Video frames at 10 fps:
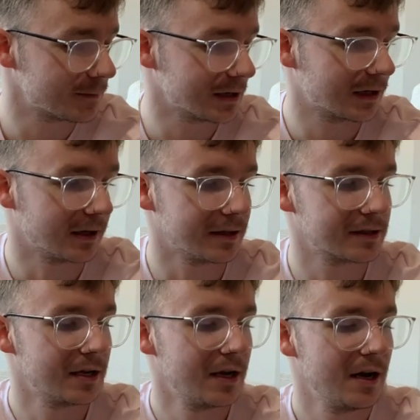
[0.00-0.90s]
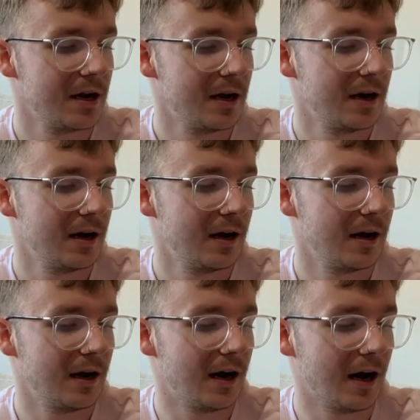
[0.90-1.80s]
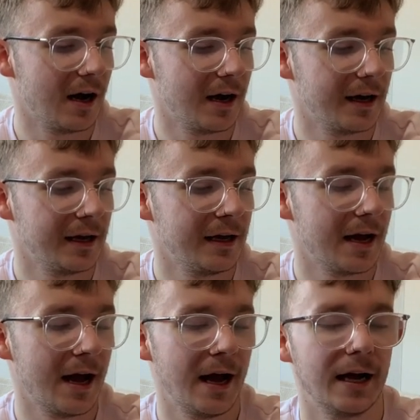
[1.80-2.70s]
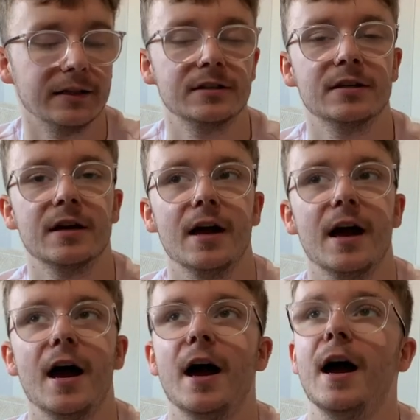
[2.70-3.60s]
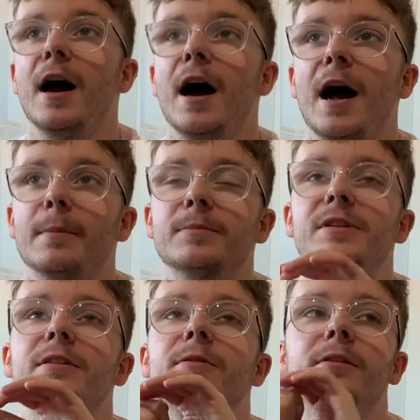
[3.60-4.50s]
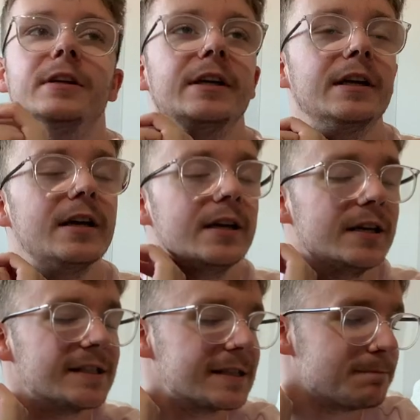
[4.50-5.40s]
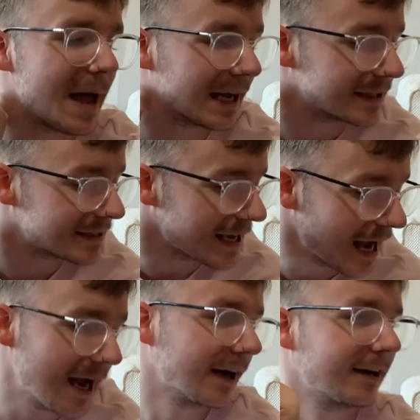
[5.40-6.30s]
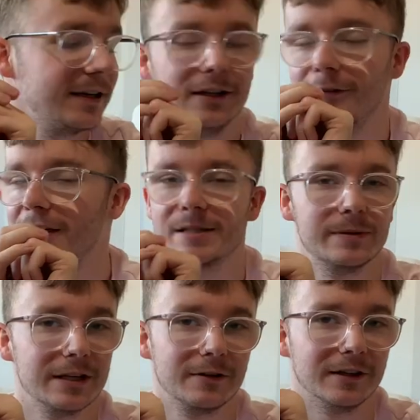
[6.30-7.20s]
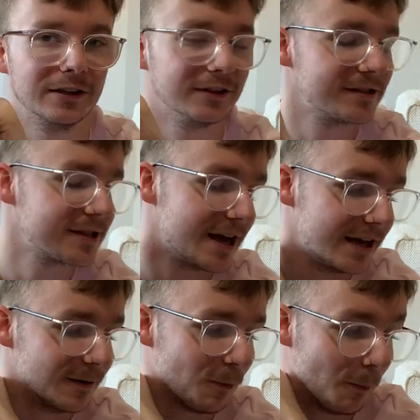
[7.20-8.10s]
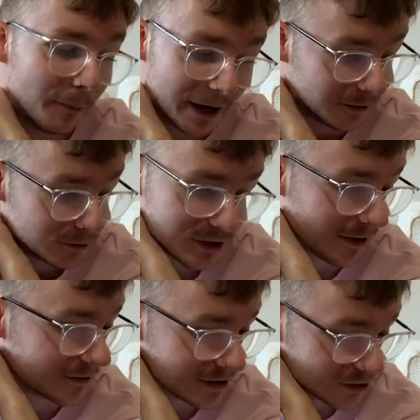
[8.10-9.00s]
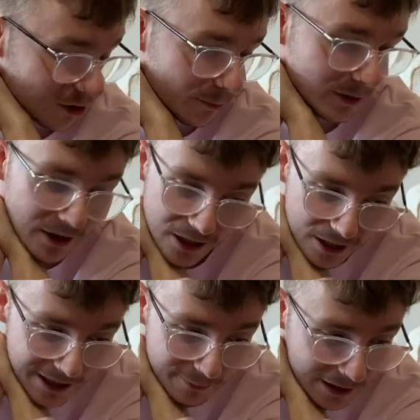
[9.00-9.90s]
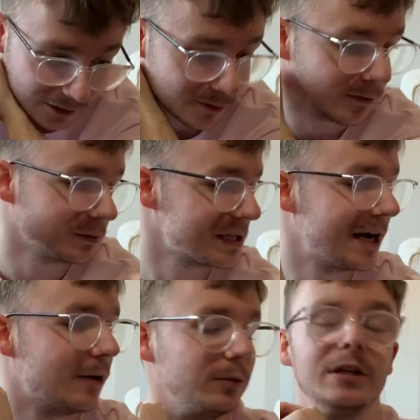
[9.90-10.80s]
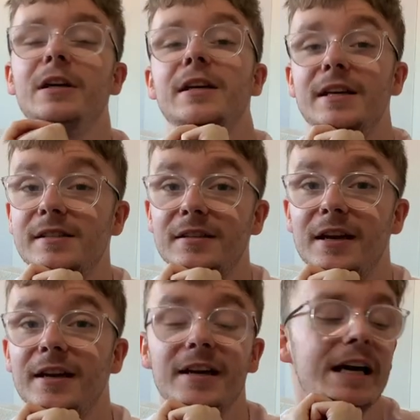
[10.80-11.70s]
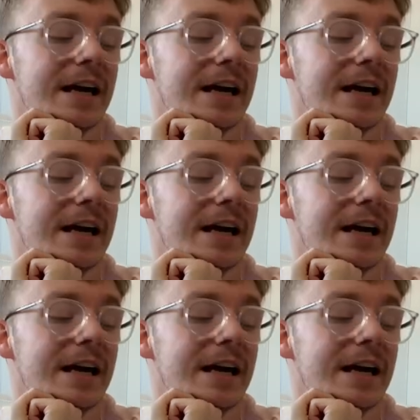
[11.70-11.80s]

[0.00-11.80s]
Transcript: because I had absolutely spectacular experience in the £1 charity shop in my local town yesterday,